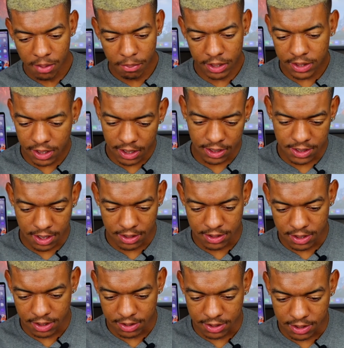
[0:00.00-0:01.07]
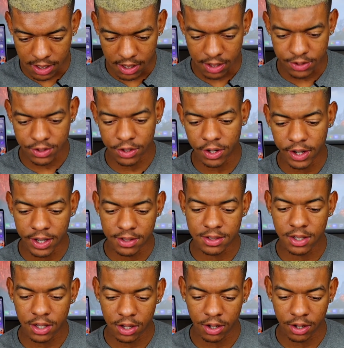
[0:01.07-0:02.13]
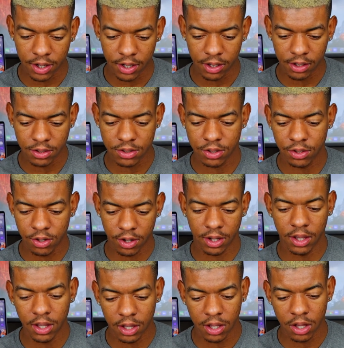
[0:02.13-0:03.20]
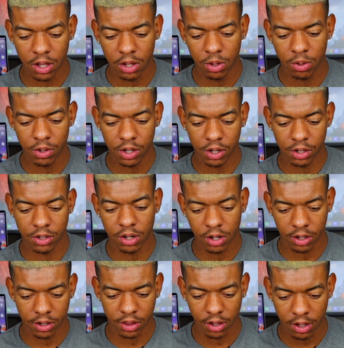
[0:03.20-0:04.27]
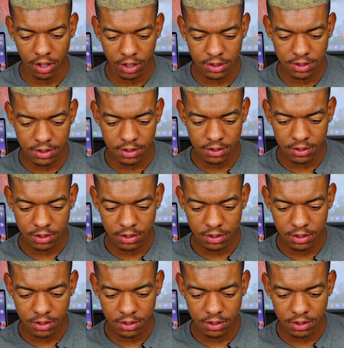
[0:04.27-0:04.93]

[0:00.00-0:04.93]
But the next sentence says your insecurities, your ego, your dark thoughts.